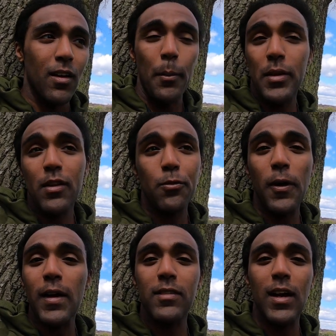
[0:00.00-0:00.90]
I mean, there's
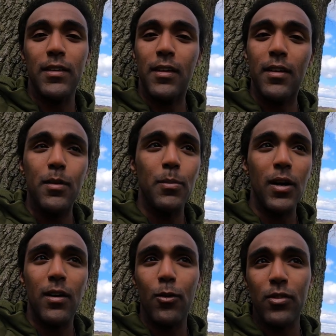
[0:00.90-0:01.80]
fights out there,
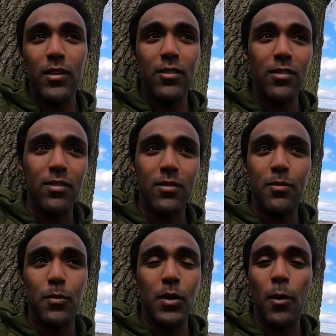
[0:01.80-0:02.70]
but obviously
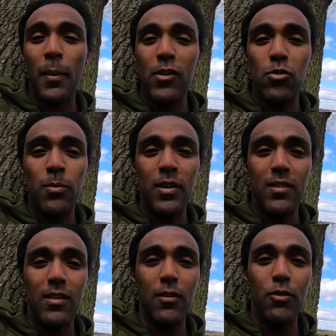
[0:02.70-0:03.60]
just, you know, Matchroom need
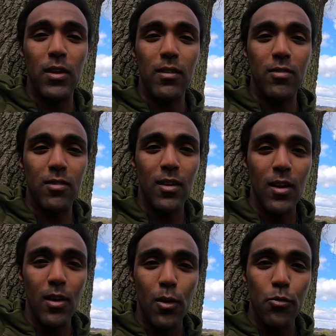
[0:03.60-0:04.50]
to give these
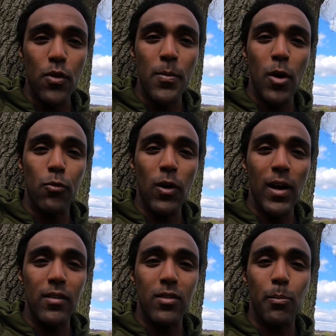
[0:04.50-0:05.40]
female
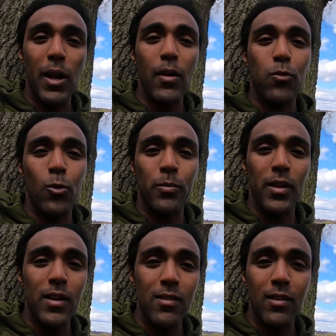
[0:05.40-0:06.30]
fighters the platform.
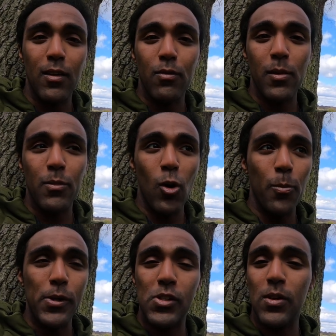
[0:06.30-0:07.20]
They need to give them the
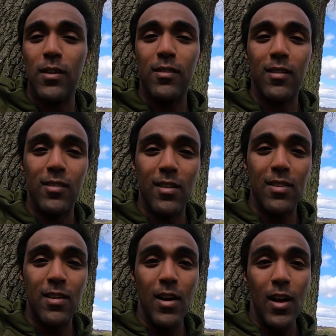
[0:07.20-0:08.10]
opportunities,
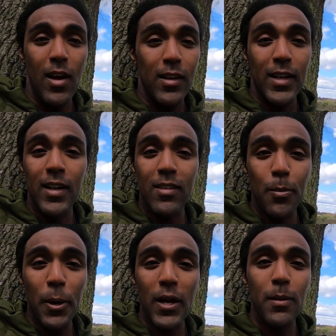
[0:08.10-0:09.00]
and they need
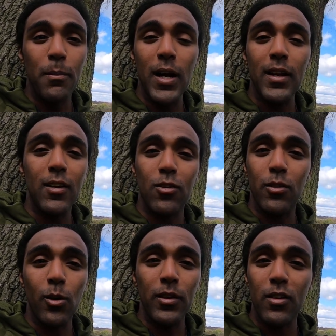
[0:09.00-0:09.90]
to pay the money, because
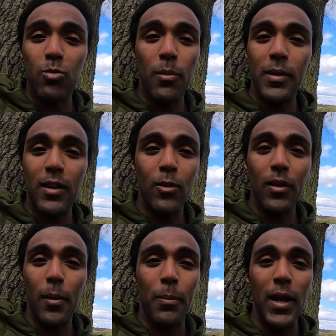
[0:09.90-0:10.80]
a lot of these women, they're
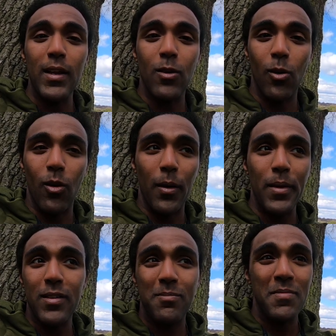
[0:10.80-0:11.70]
not getting paid a lot. I
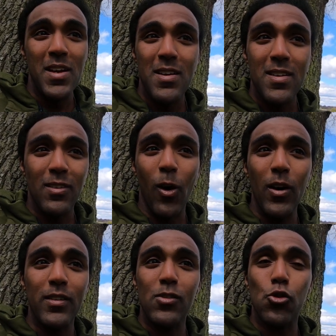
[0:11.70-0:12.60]
mean, it's
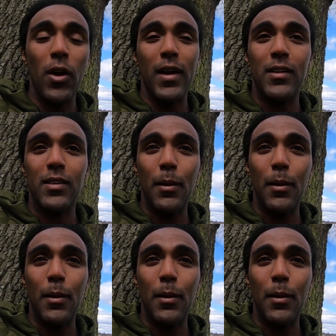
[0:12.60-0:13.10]
hard to train.